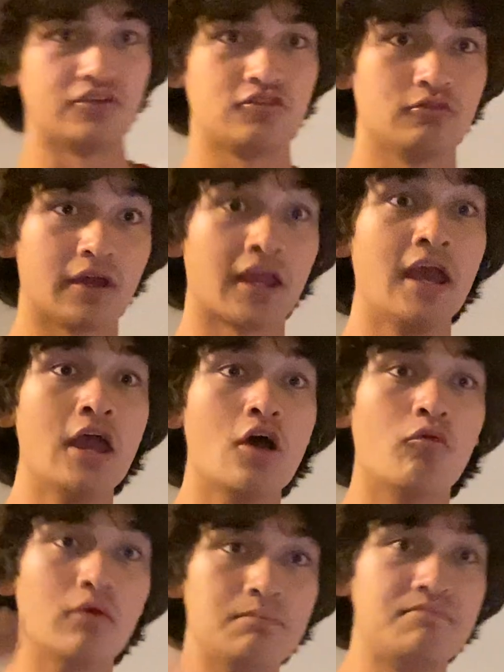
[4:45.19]
to
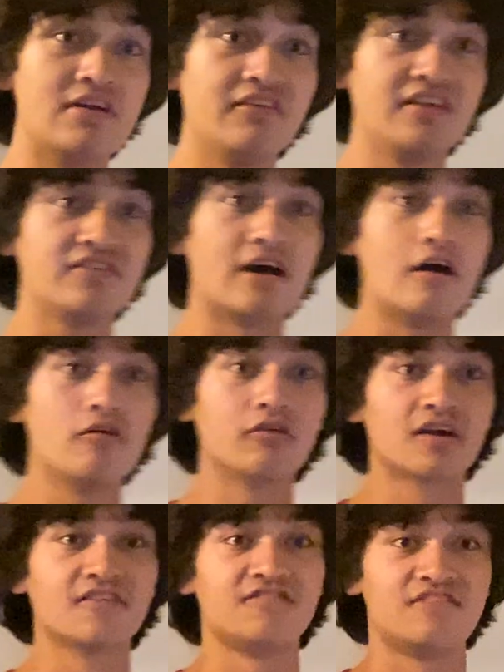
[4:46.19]
$1 billion,
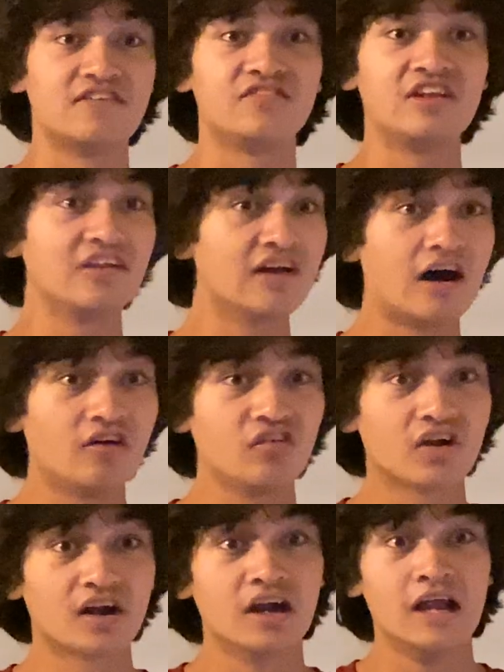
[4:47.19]

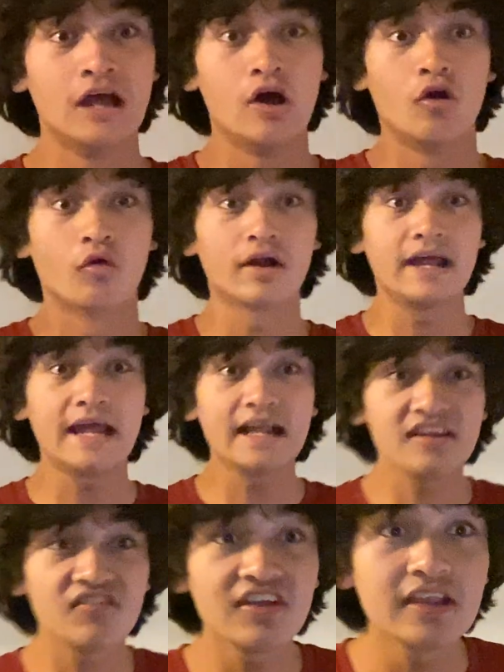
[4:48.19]
$50, or
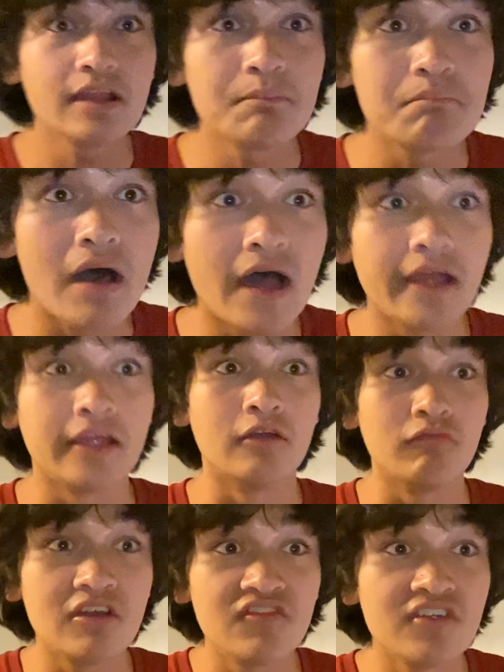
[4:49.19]
anything to buy
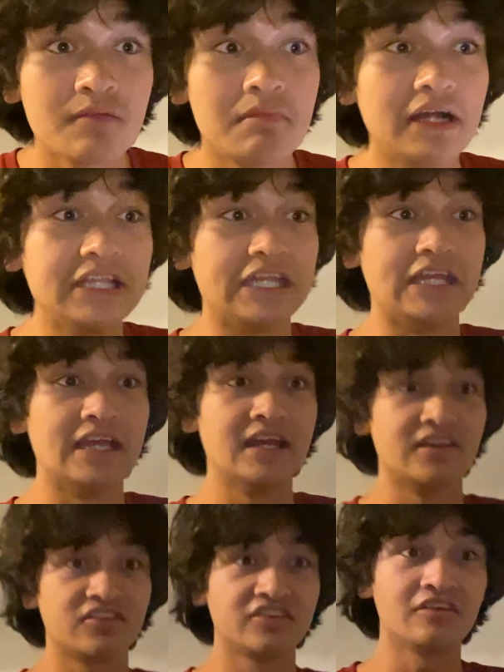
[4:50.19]
with your money.
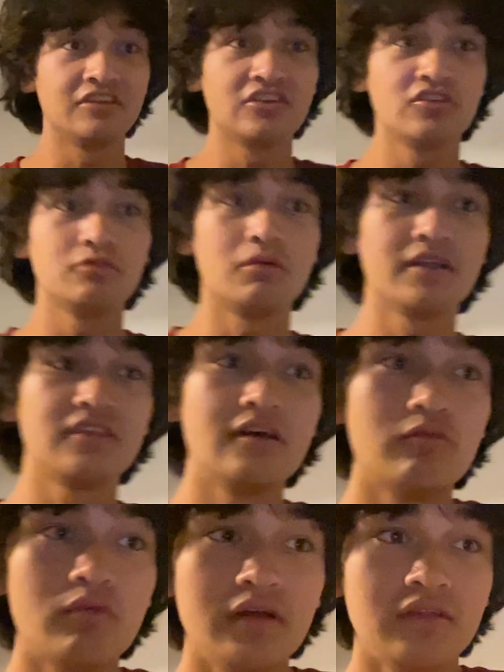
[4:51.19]
So this is what
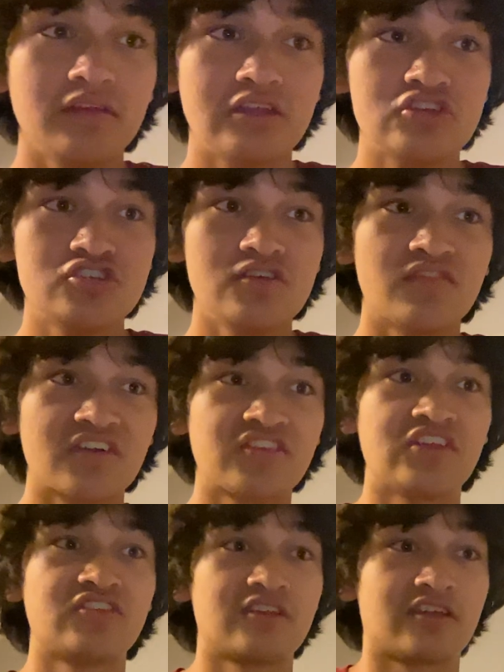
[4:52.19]
the cheap
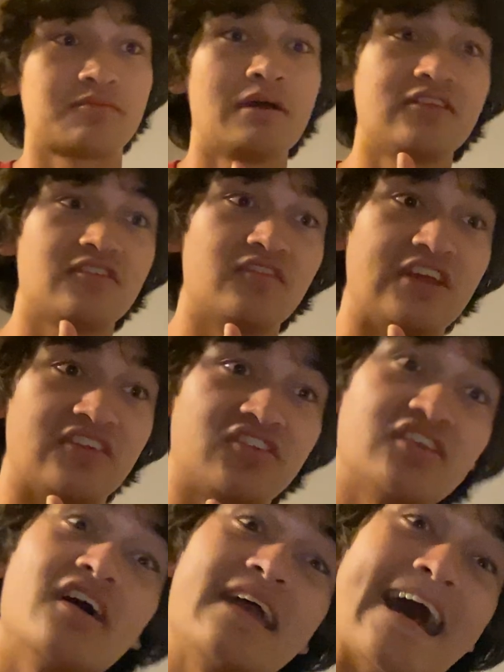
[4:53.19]
versus expensive is.
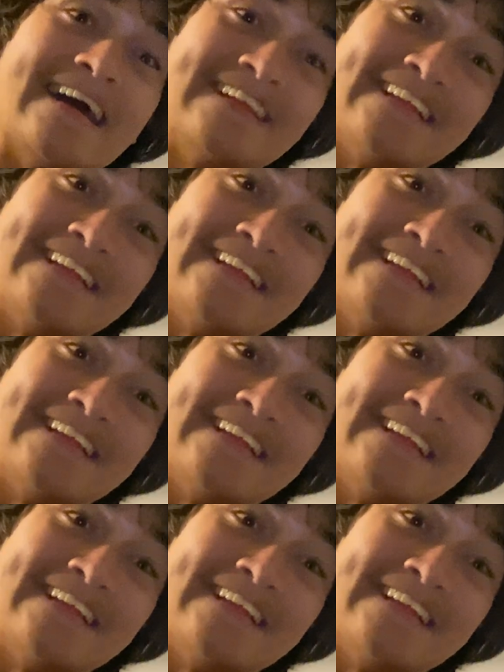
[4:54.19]
So yeah.